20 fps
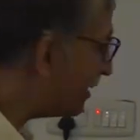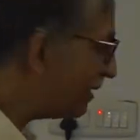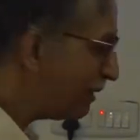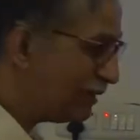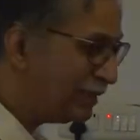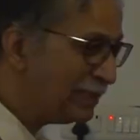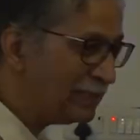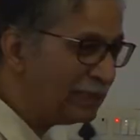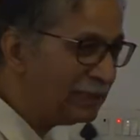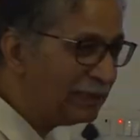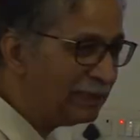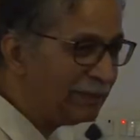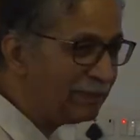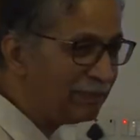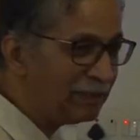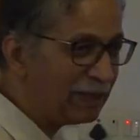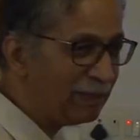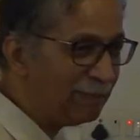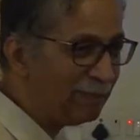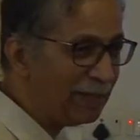here is
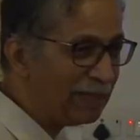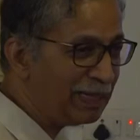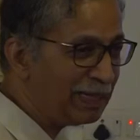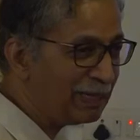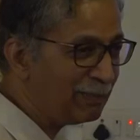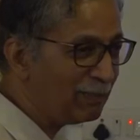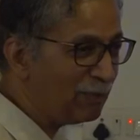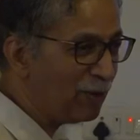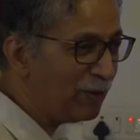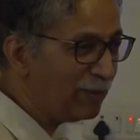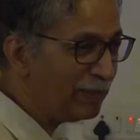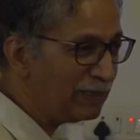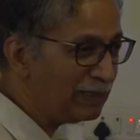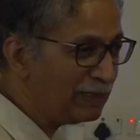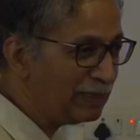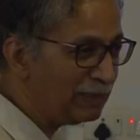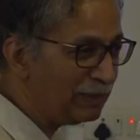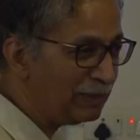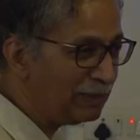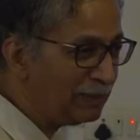the bending
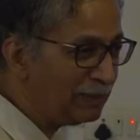moment